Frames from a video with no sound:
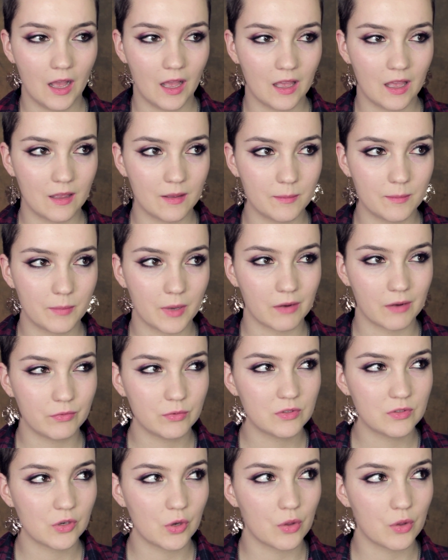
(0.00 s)
Um, but I've
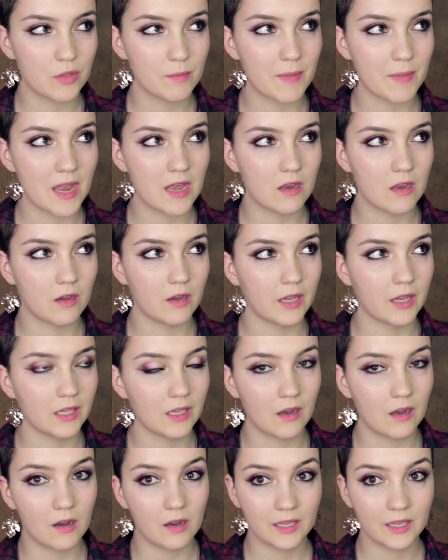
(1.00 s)
also got the Ben
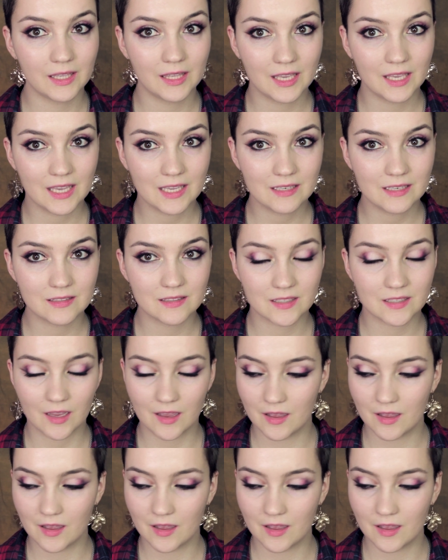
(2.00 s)
Nye eye kit,